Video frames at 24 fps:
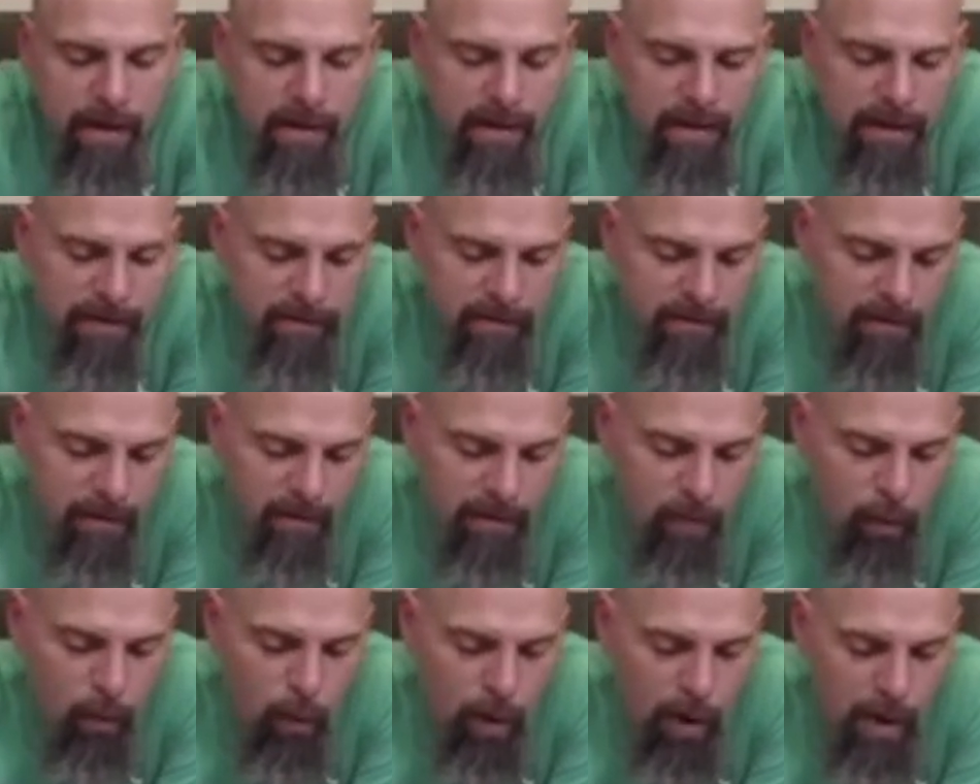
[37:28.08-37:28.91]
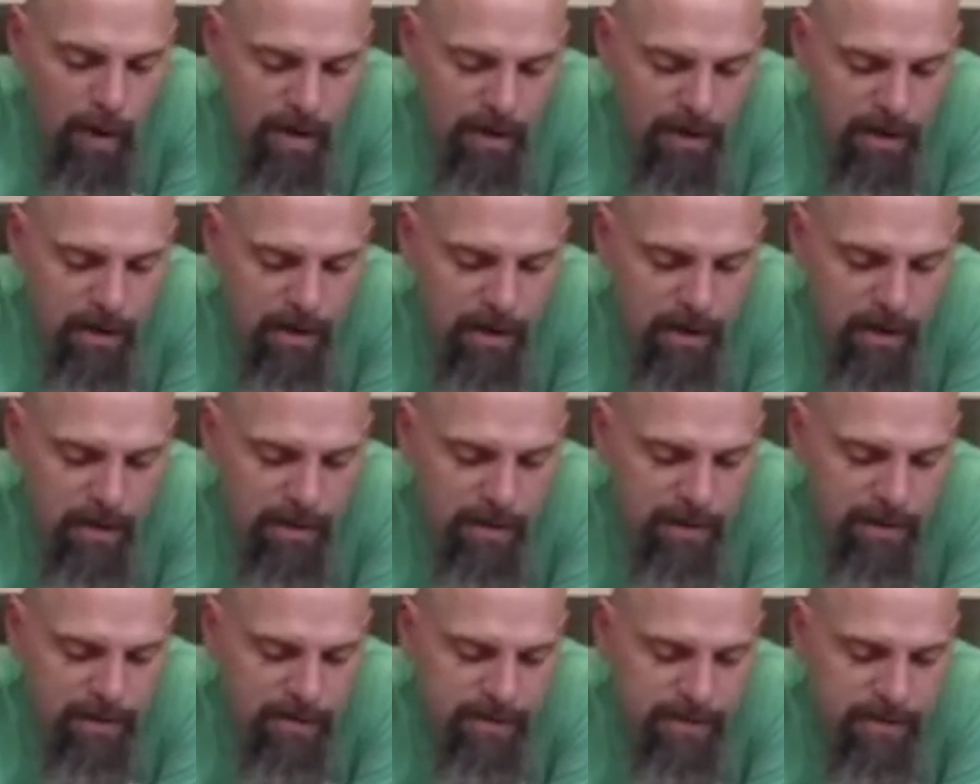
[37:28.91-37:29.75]
Now there's only one
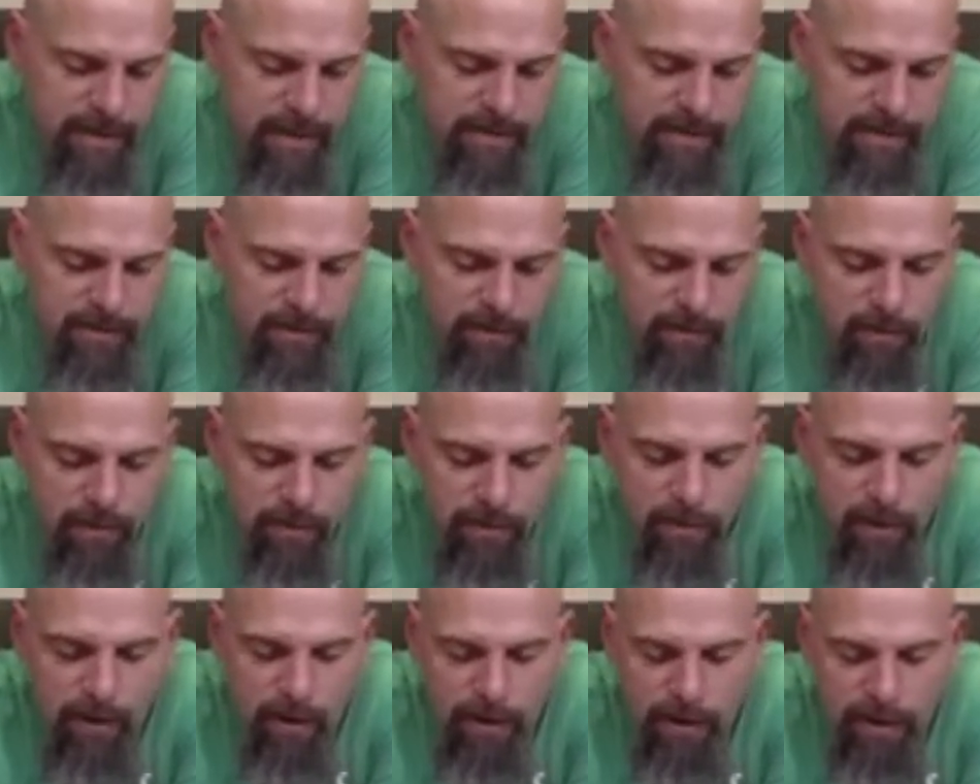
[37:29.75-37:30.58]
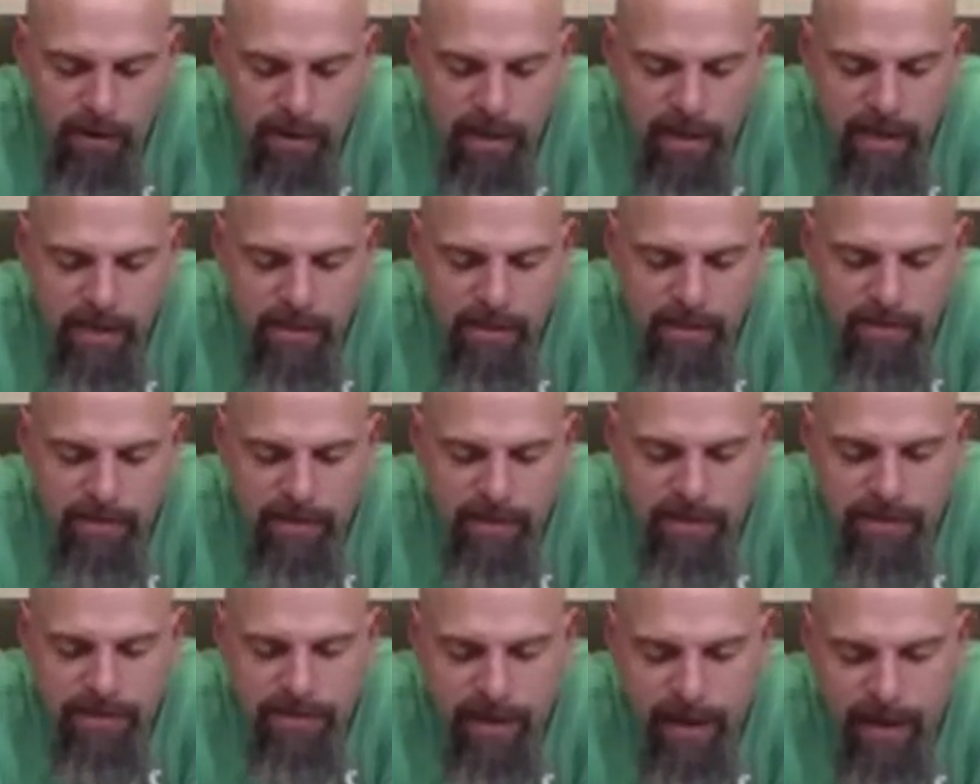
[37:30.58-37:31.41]
set screw on each of
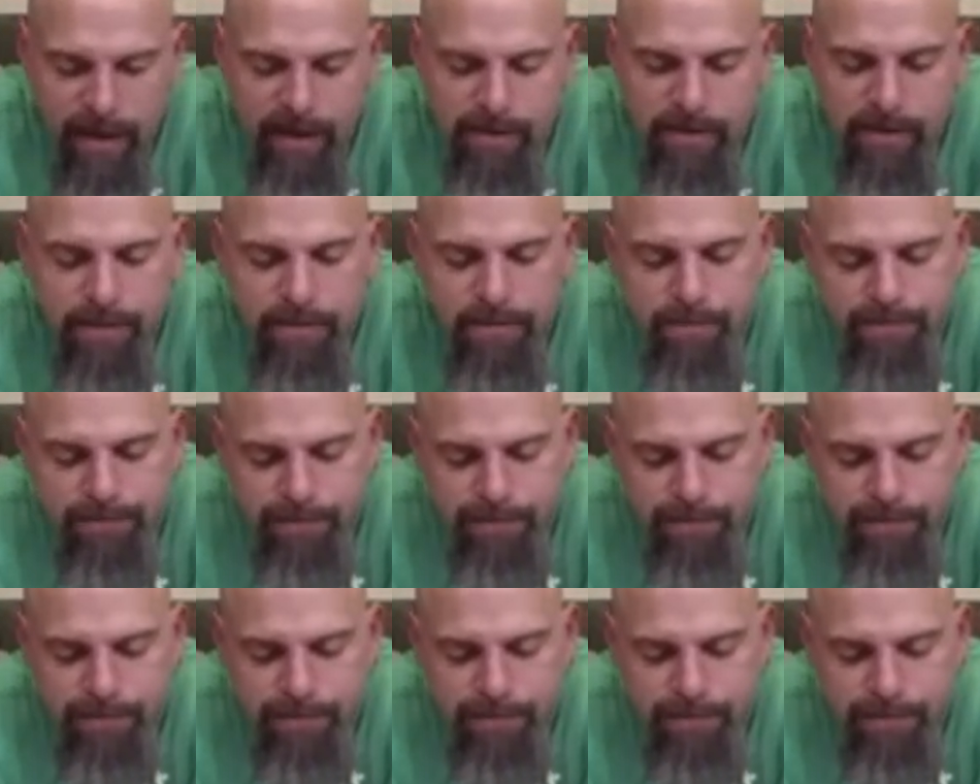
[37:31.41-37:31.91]
these sides.